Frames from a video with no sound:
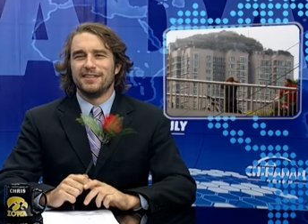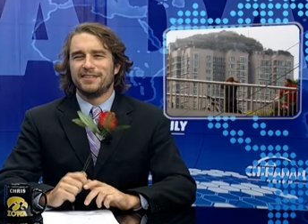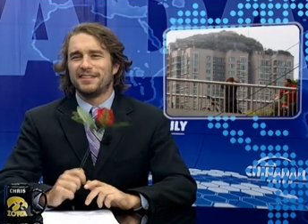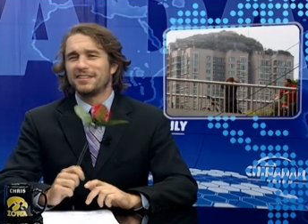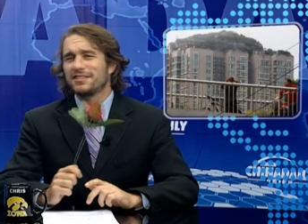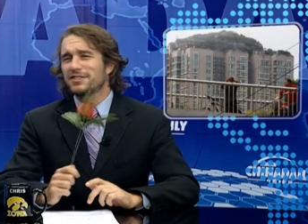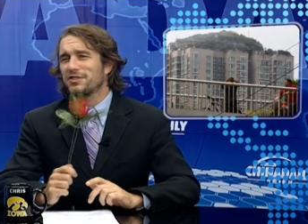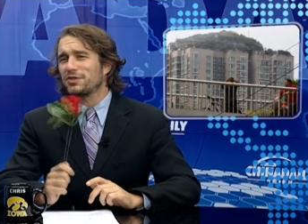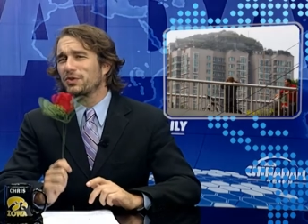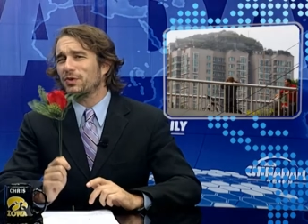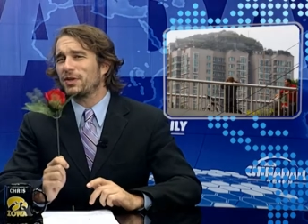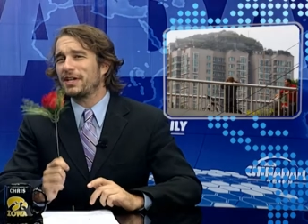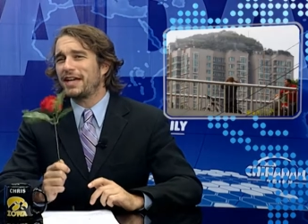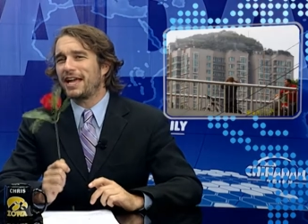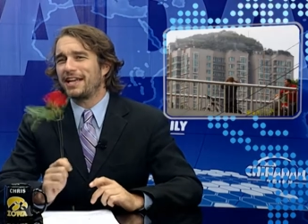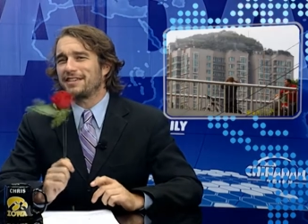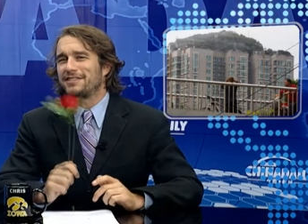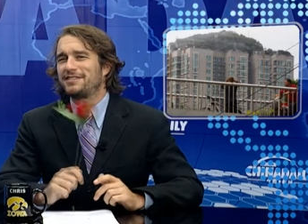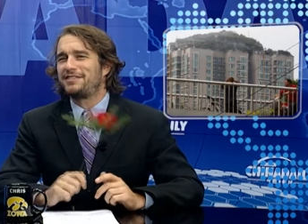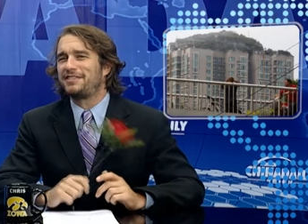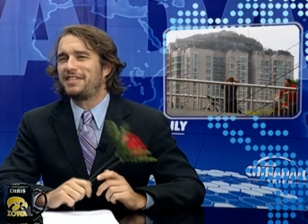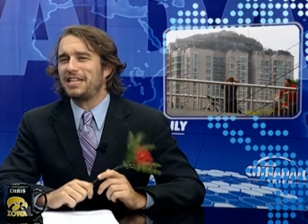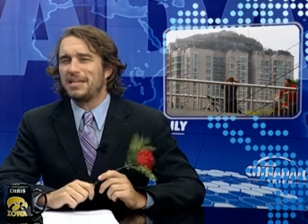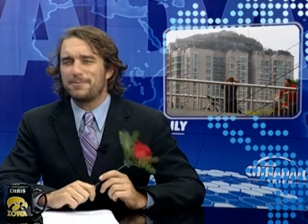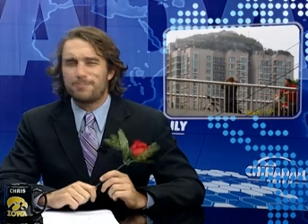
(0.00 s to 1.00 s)
this story has
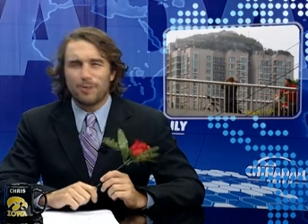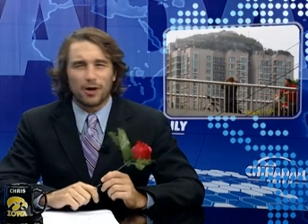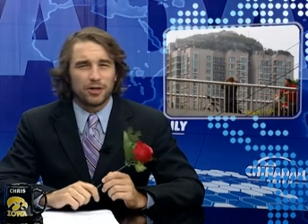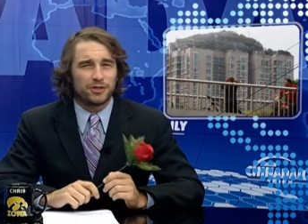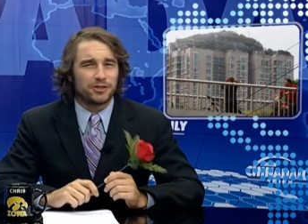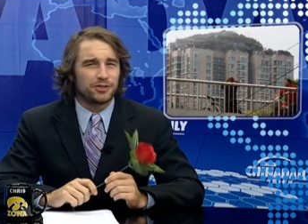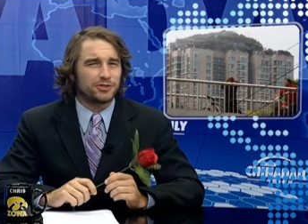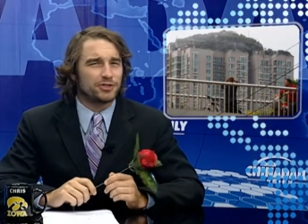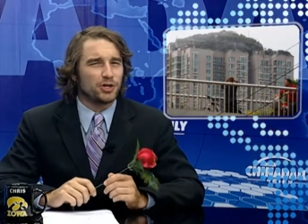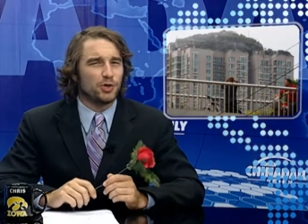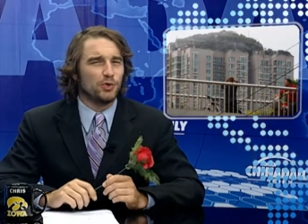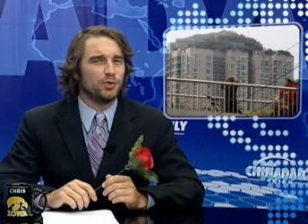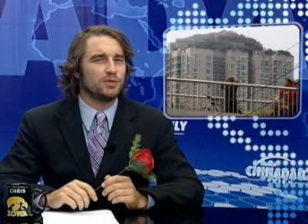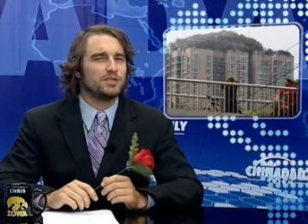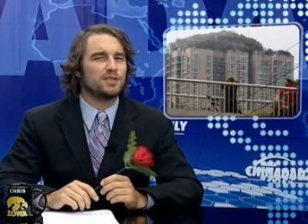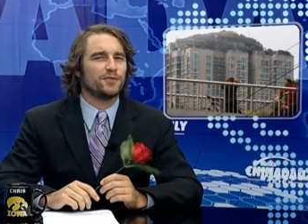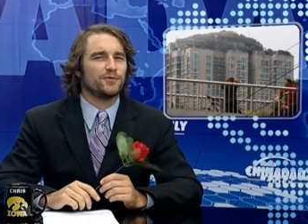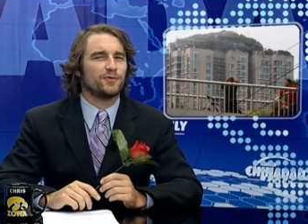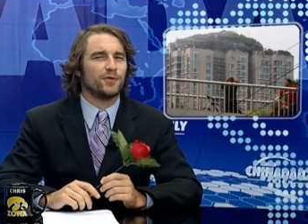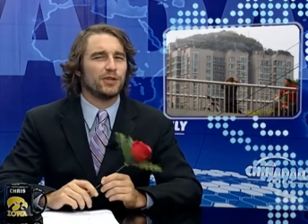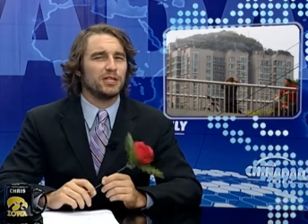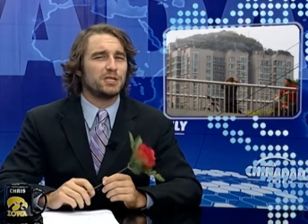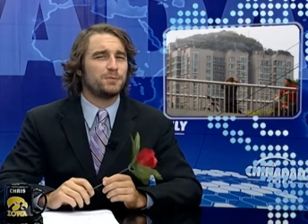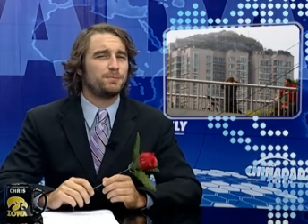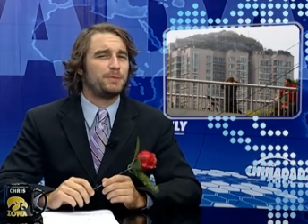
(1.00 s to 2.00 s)
deep undertones of
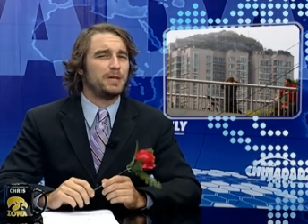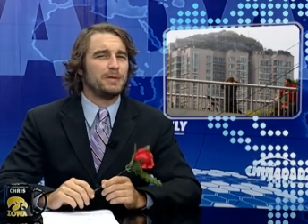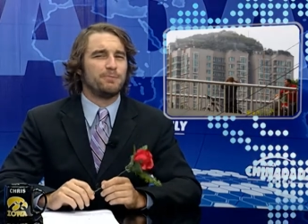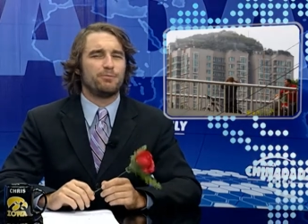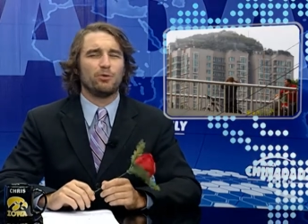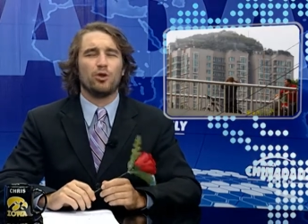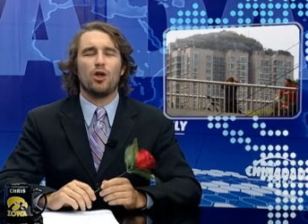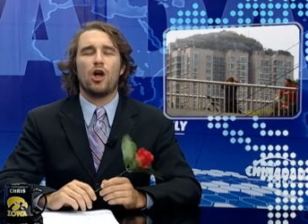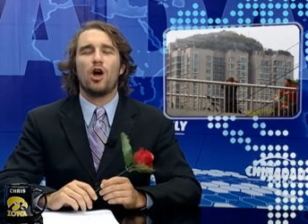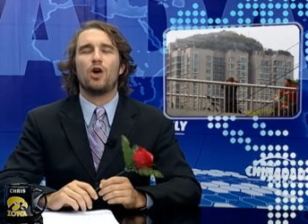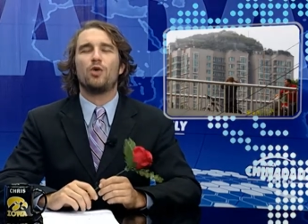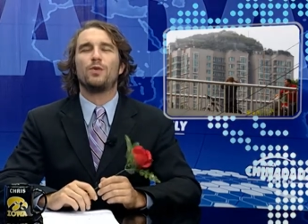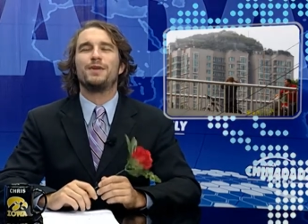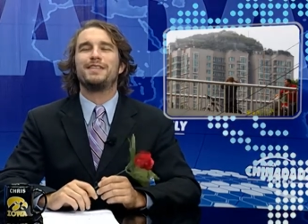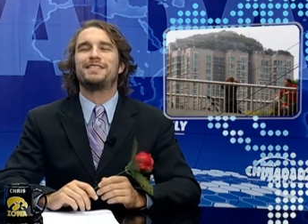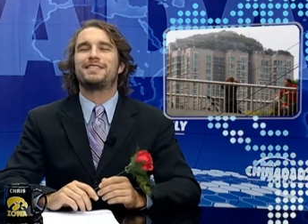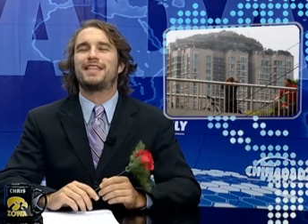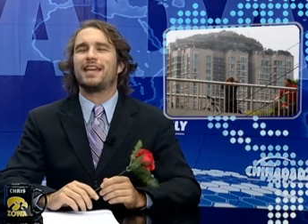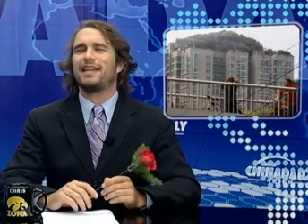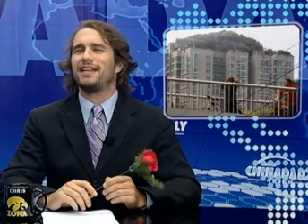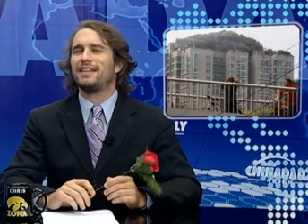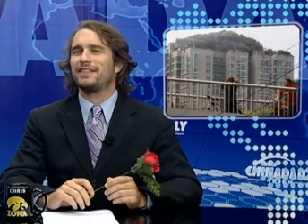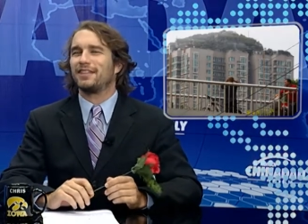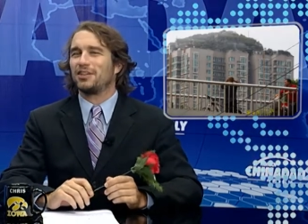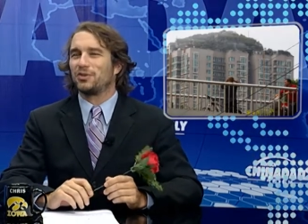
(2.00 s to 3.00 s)
rich people always
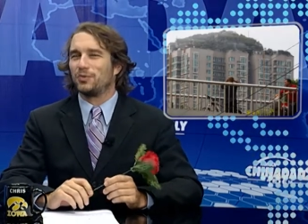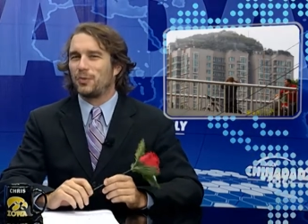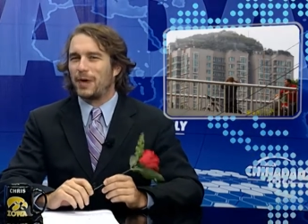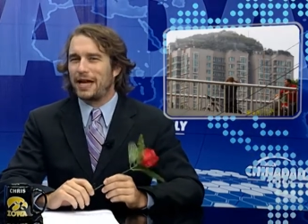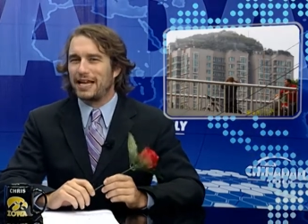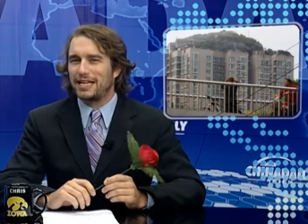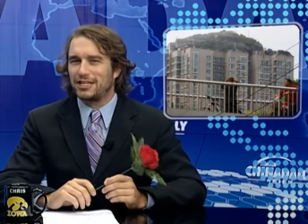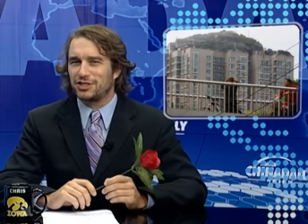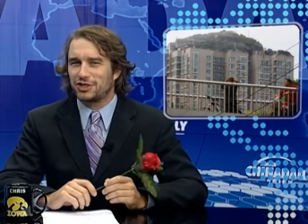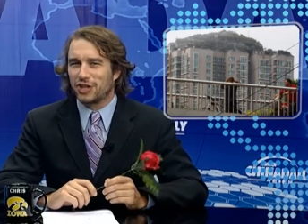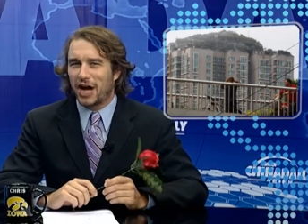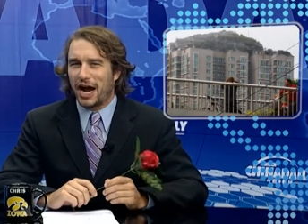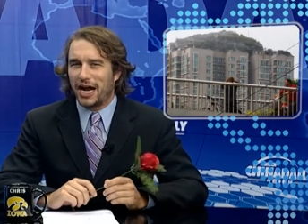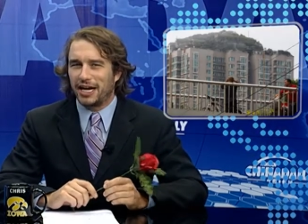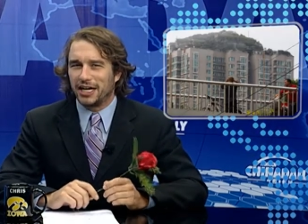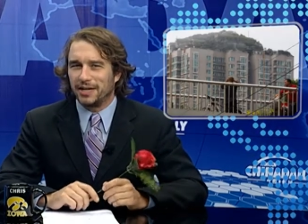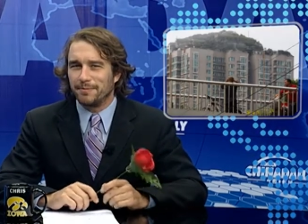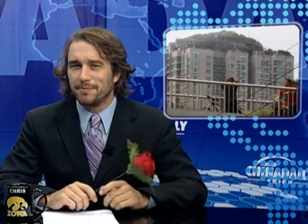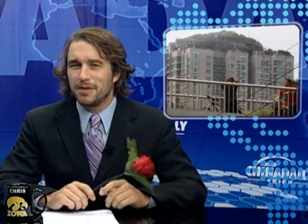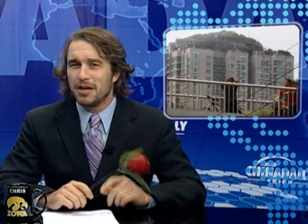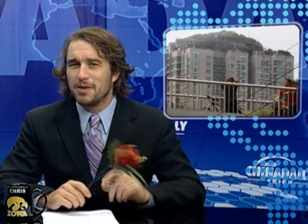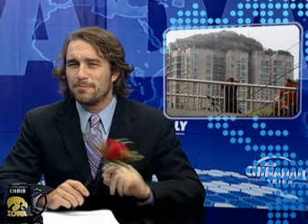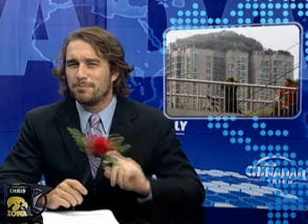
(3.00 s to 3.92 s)
getting their way in China,